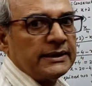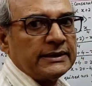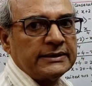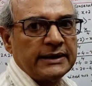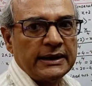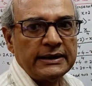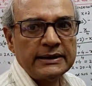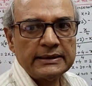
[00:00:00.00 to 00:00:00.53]

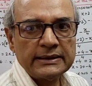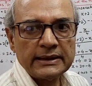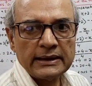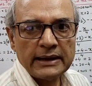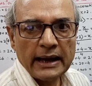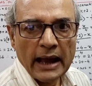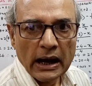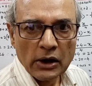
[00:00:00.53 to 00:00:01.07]
then
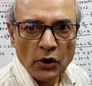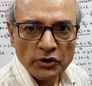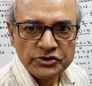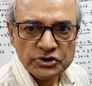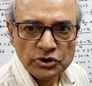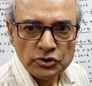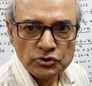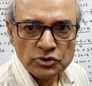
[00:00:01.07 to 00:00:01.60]

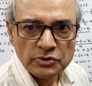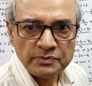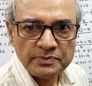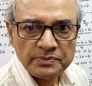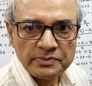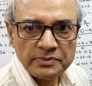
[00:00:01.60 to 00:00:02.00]
consecutive